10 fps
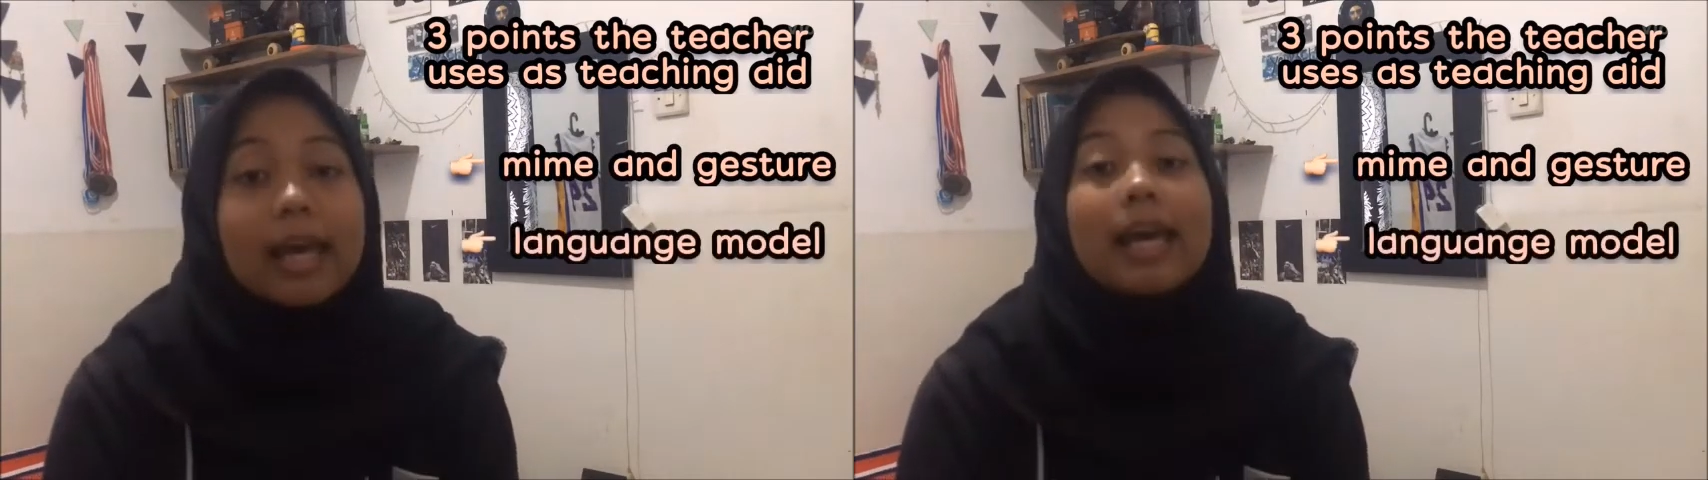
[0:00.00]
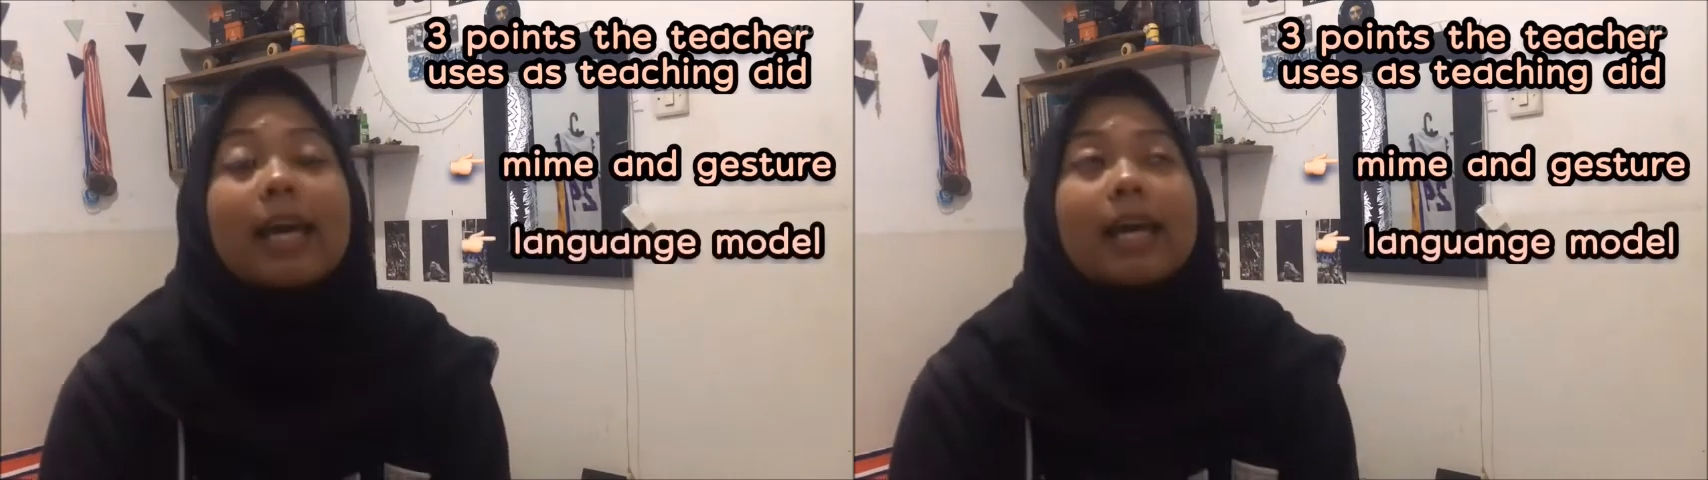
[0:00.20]

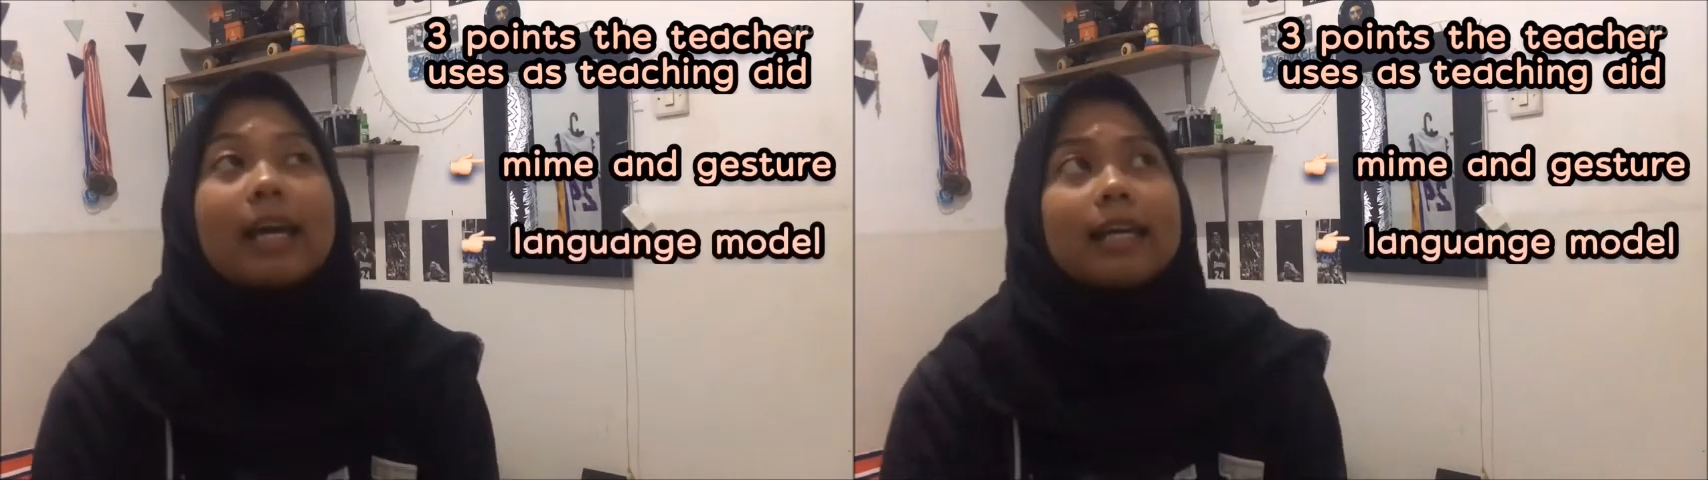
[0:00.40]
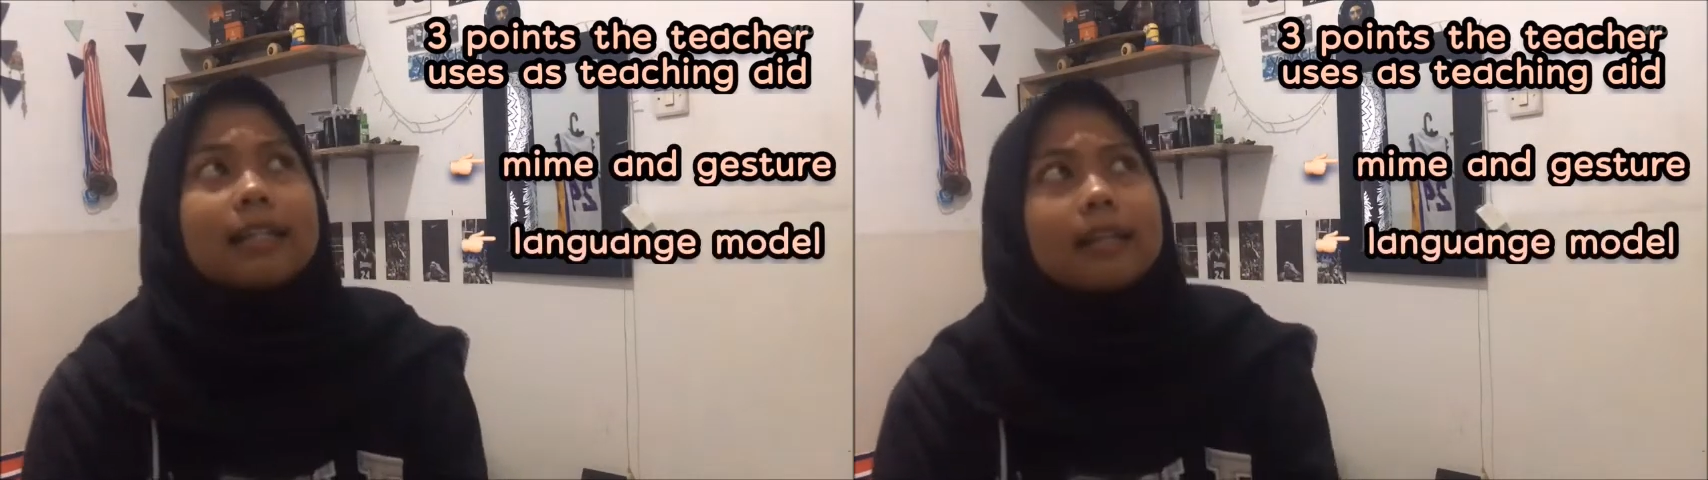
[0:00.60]

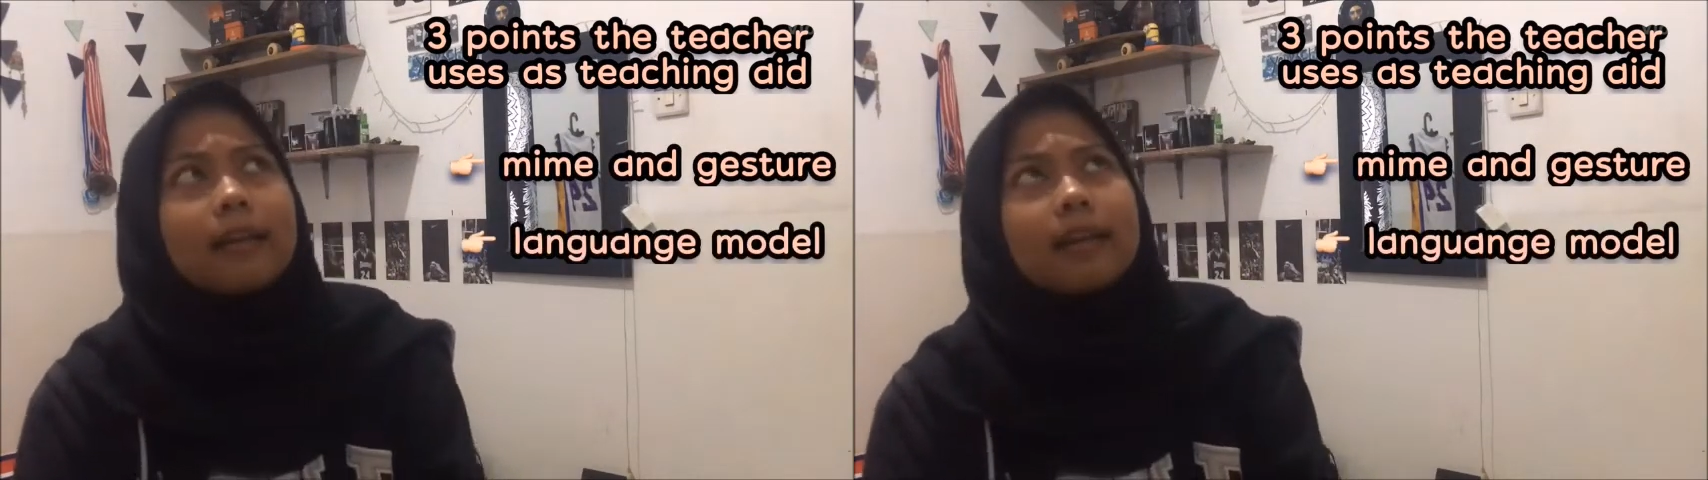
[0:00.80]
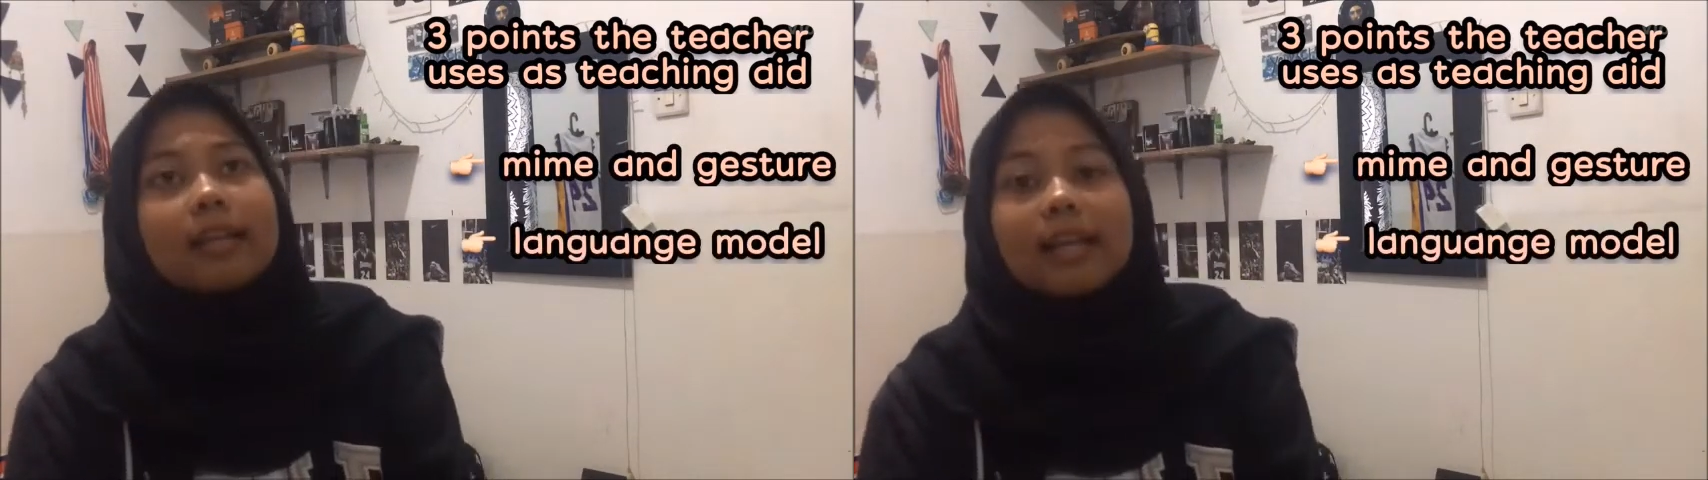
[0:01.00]

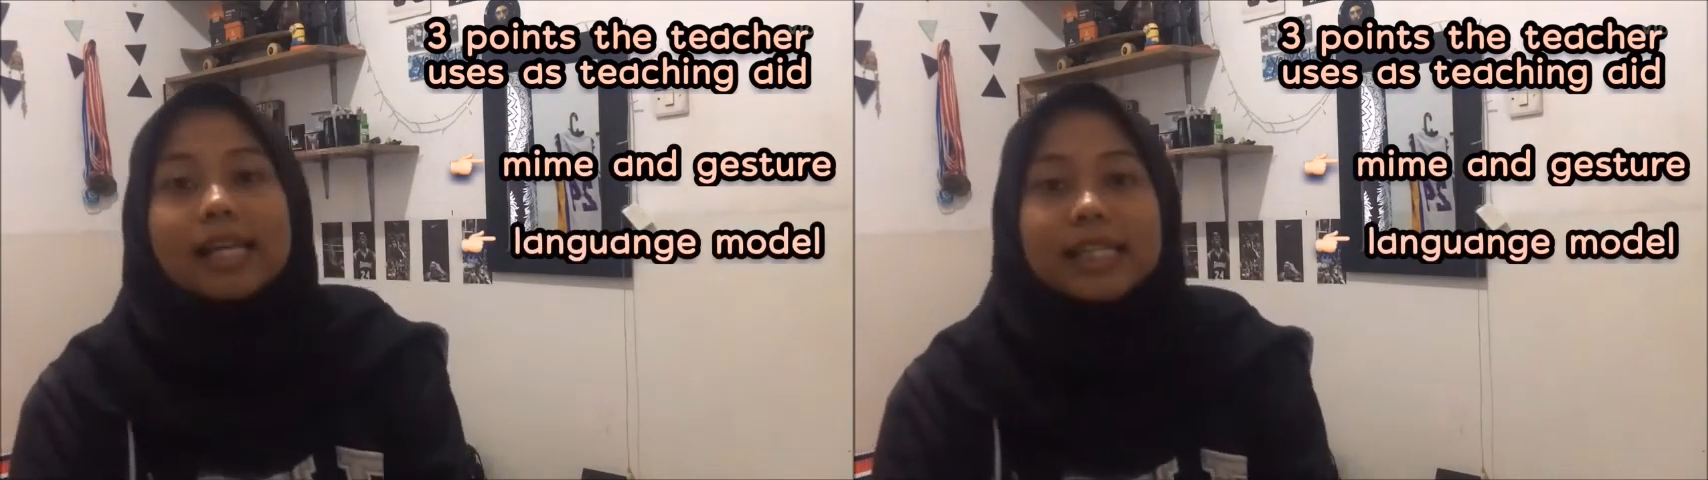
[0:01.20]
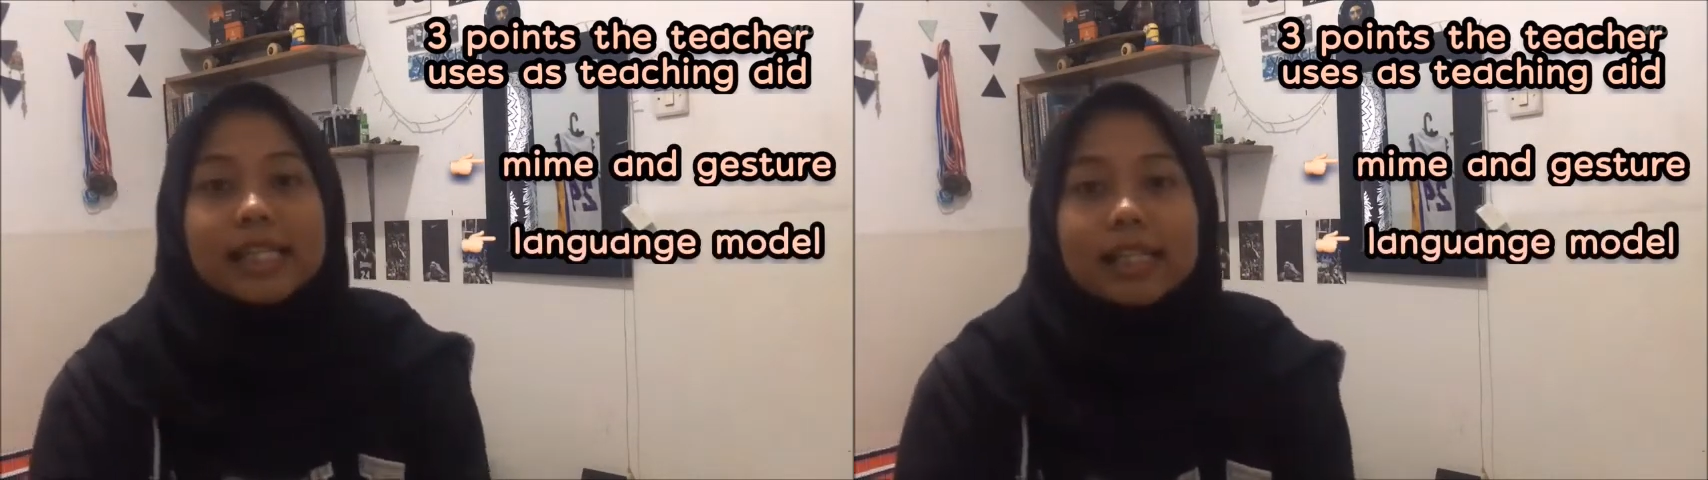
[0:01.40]
and the
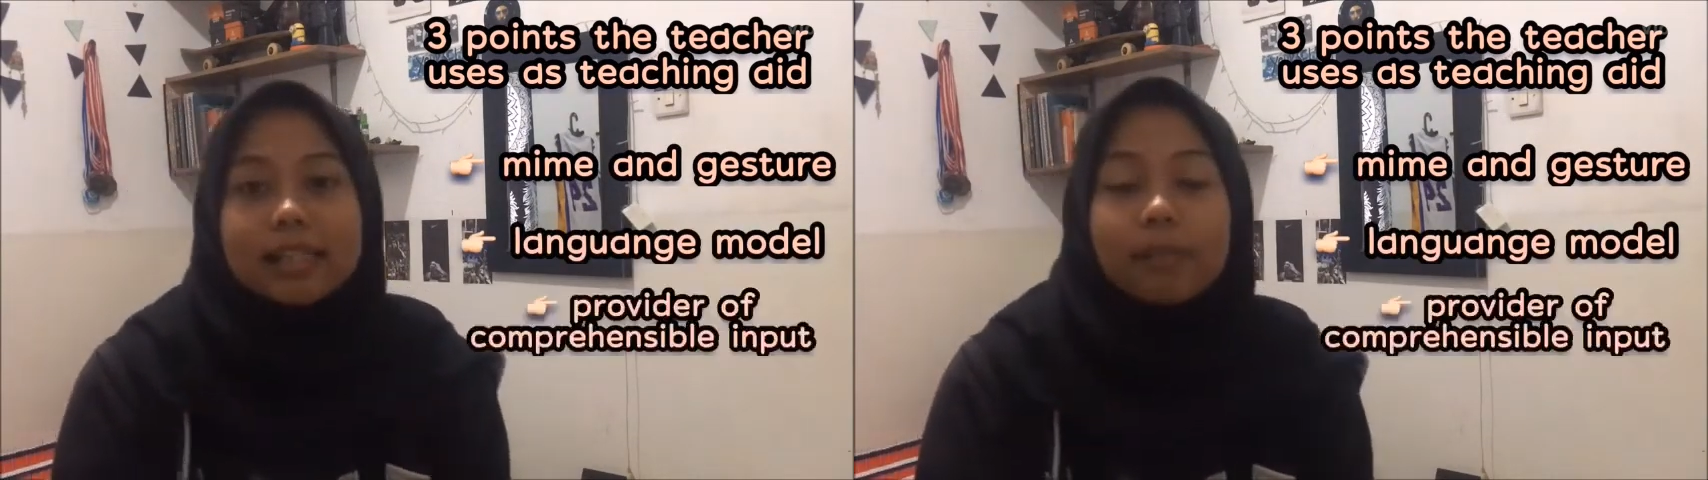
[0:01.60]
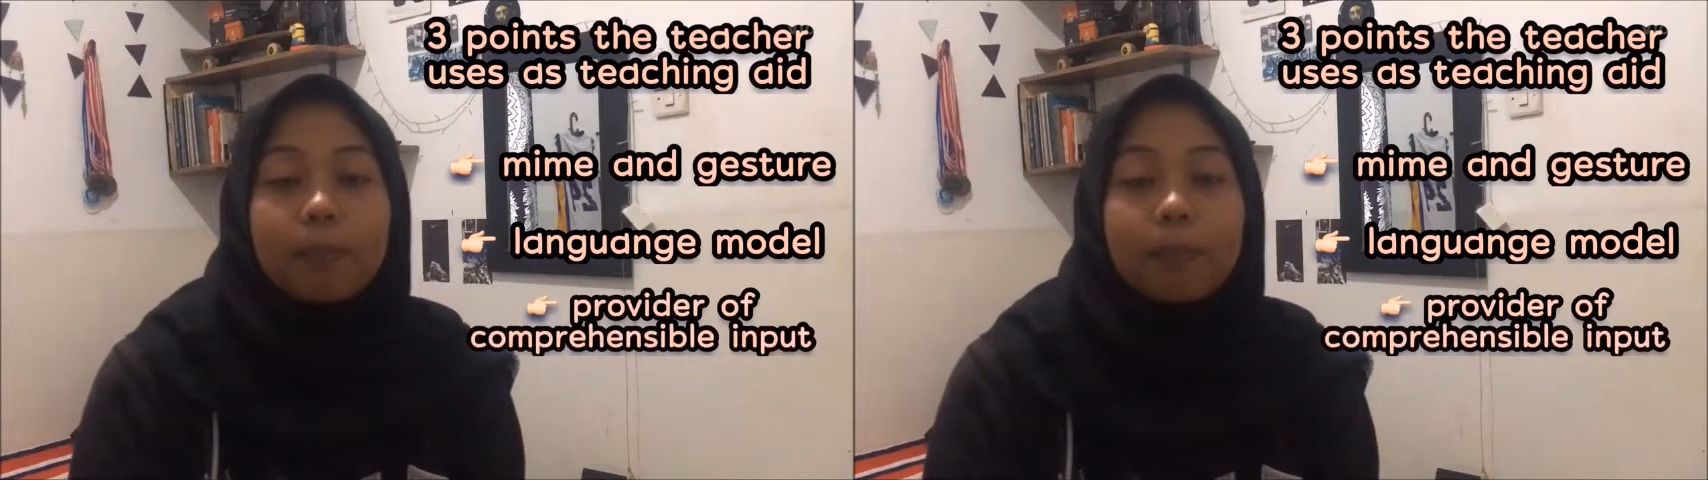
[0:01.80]
last is